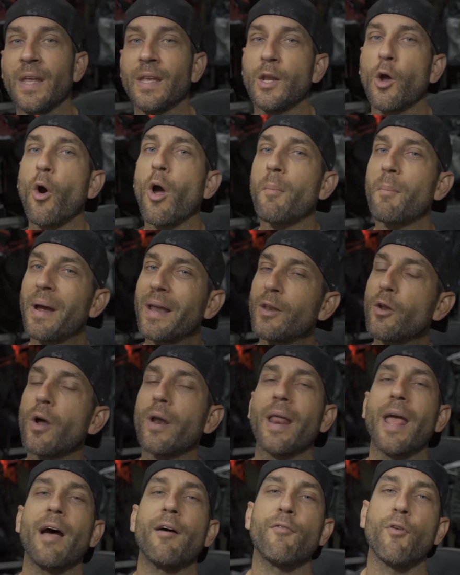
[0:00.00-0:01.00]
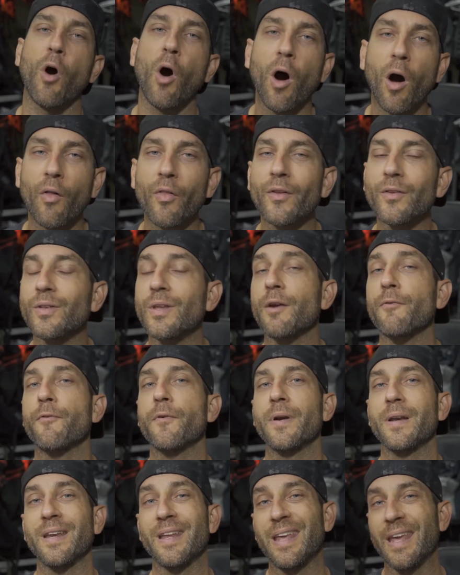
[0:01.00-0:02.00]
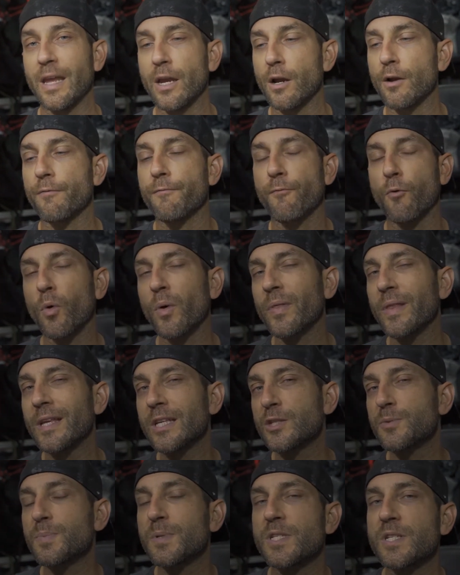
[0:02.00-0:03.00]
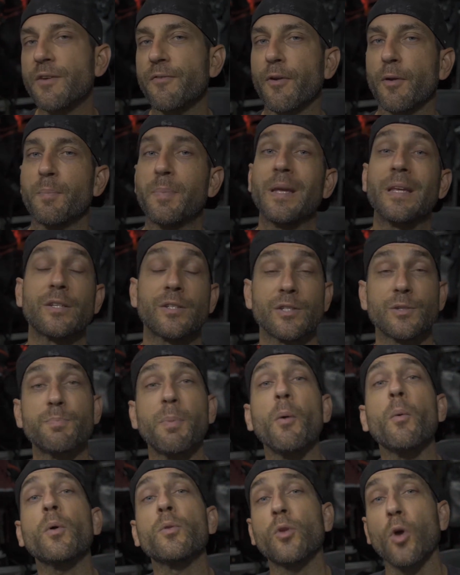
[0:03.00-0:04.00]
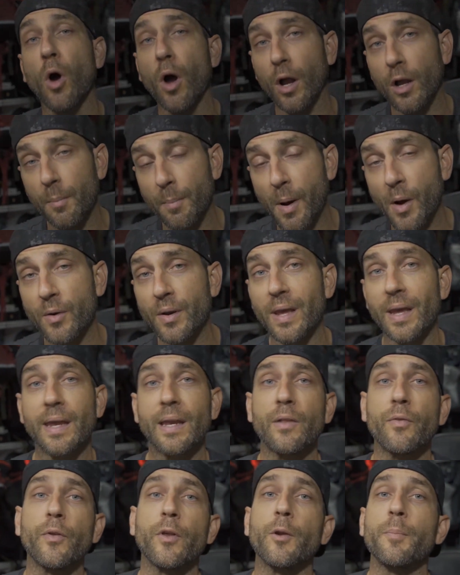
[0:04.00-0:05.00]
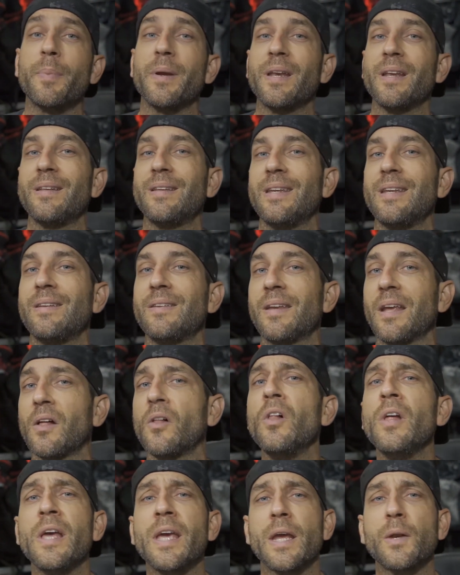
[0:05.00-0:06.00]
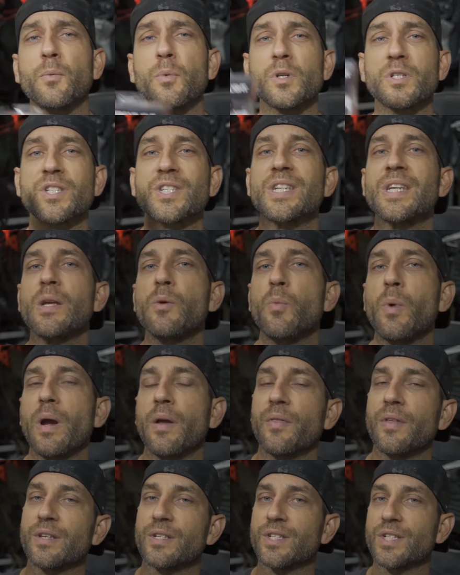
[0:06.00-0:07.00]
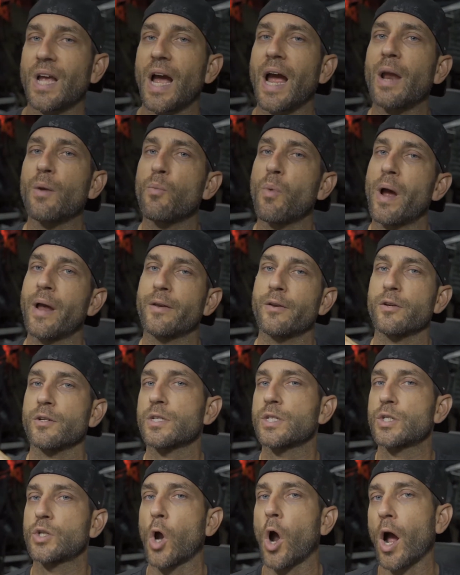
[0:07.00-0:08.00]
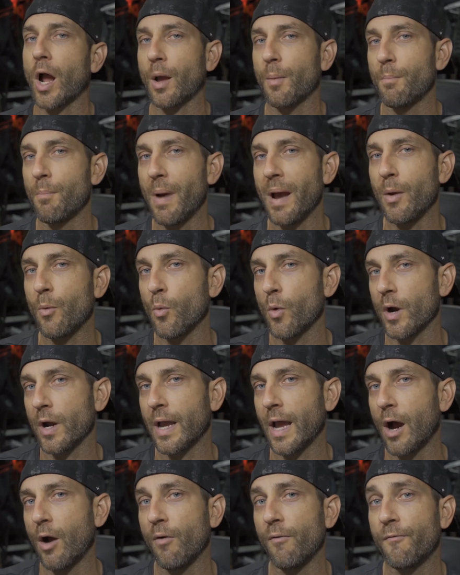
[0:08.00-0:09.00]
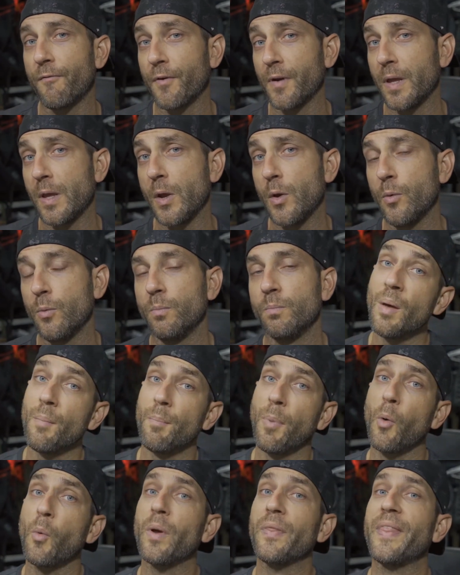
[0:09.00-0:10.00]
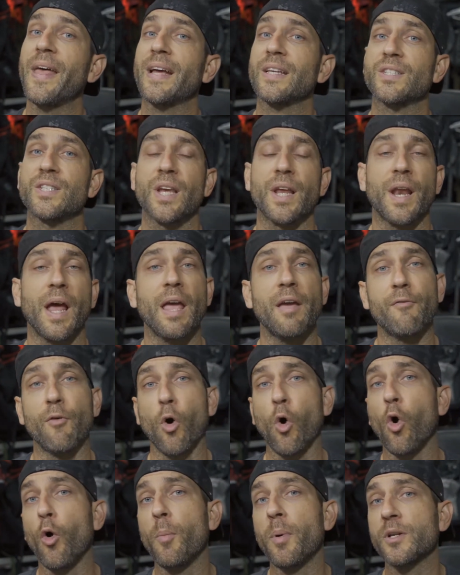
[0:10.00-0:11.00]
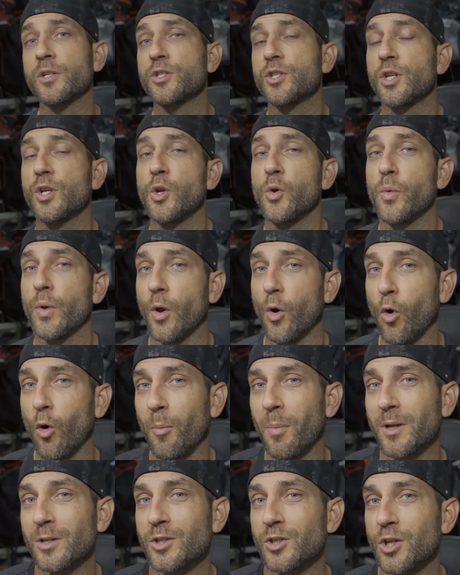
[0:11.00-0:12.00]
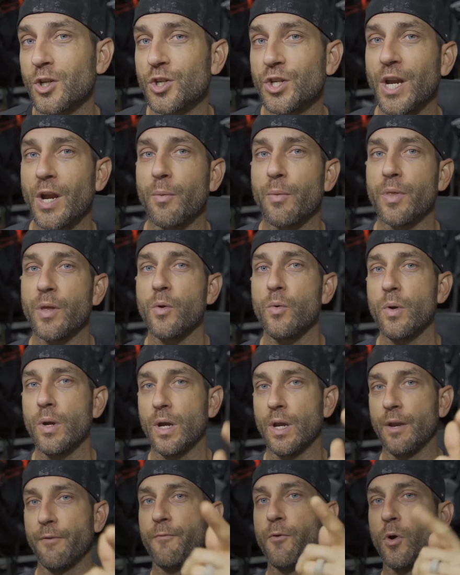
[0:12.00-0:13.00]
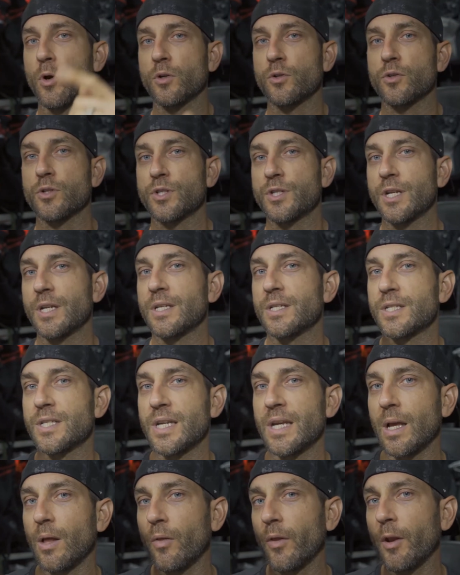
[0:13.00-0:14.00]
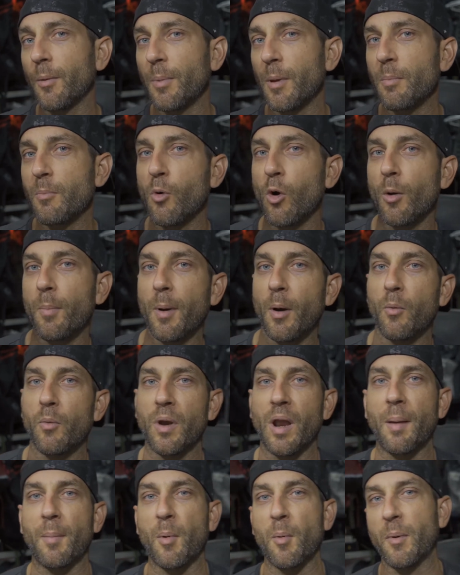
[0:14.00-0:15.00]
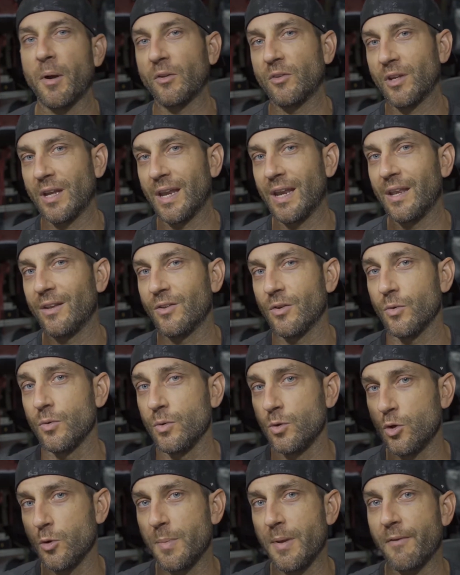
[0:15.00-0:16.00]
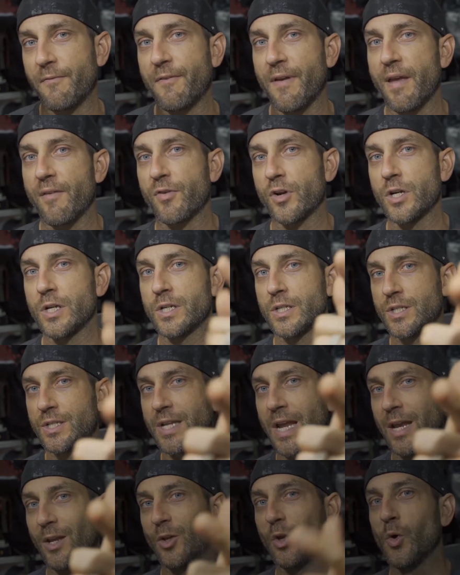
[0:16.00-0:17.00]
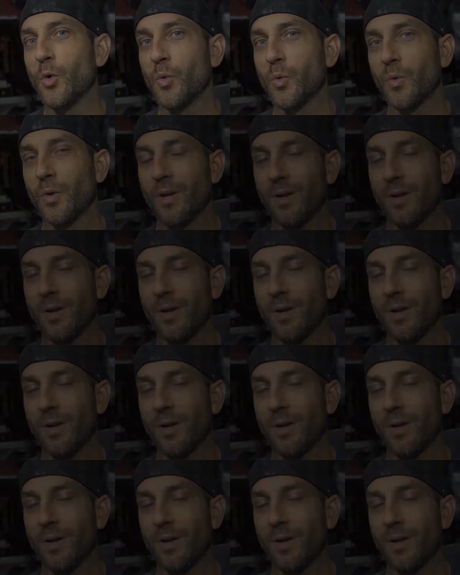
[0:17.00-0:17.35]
Now, I might not have all the different gear for these specific pieces, but we'll talk about it in a little bit of detail, and we'll see where this Sidewinder Stalk might work out for you. But with that said, I have a whole bunch to do and a whole bunch to share with you, and if you're interested in seeing a little bit more about what I'm about to get into, do me a favor, stay tuned.